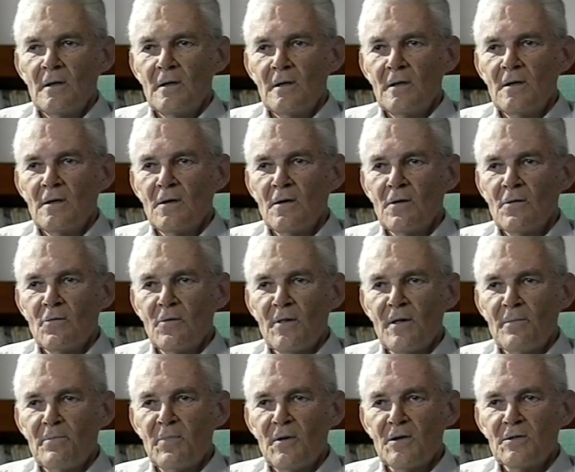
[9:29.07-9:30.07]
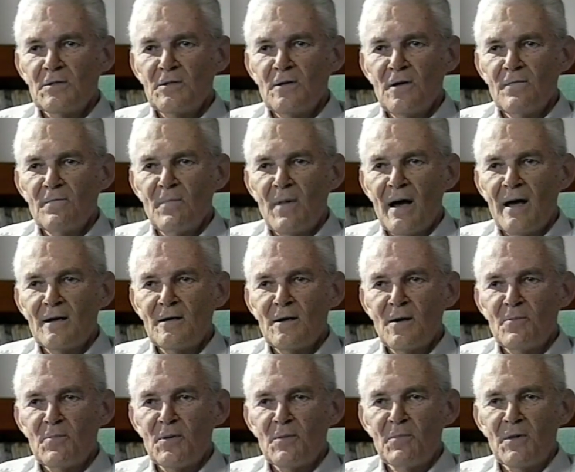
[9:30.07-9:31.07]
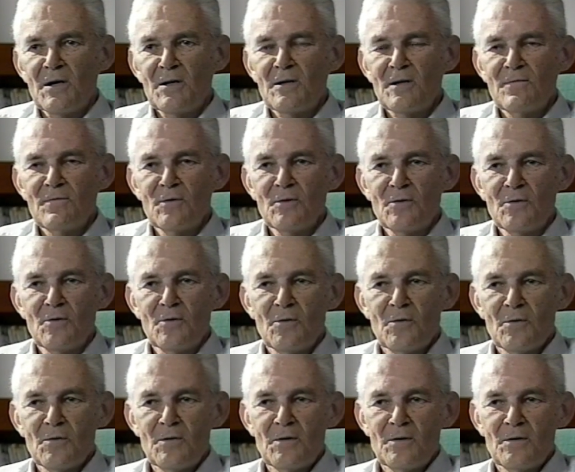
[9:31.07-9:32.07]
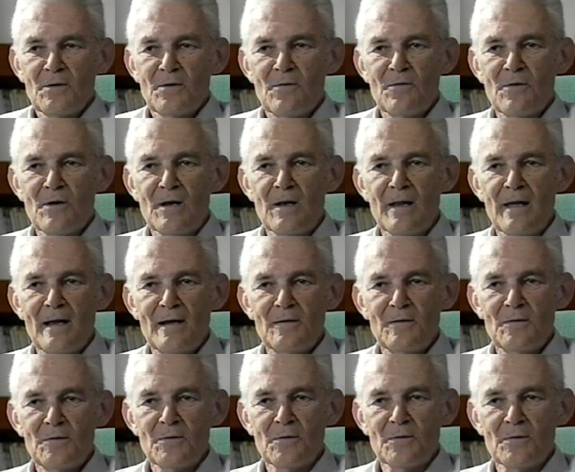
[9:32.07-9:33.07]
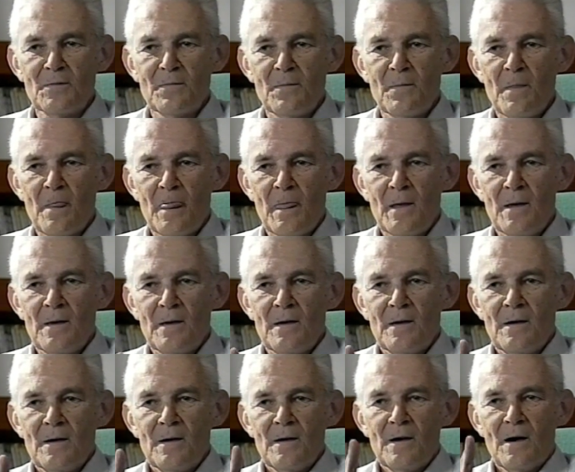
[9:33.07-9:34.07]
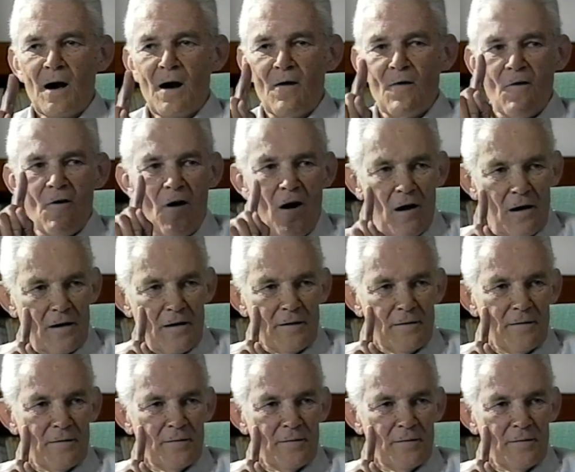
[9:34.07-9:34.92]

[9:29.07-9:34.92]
you know, with a person of my temperament, if you don't relate to a rock